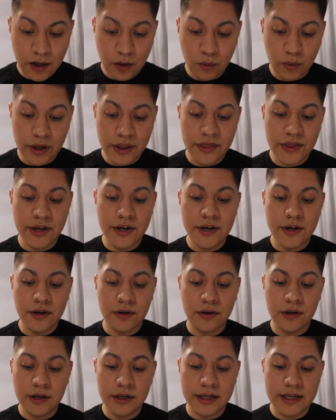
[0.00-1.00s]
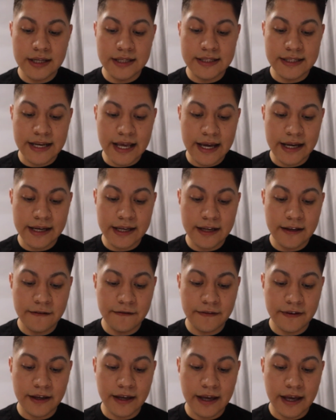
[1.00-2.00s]
When the neuron is
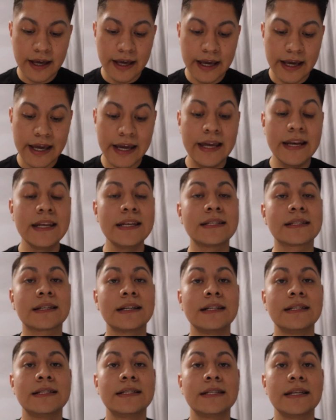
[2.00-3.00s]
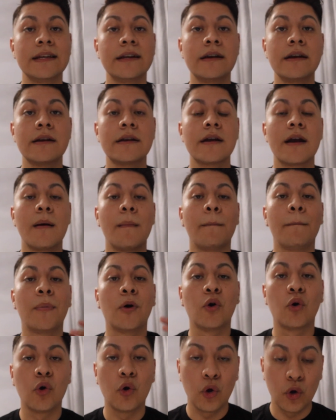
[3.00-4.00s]
negative, it is considered
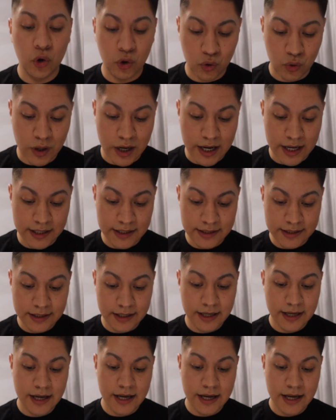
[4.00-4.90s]
polarized.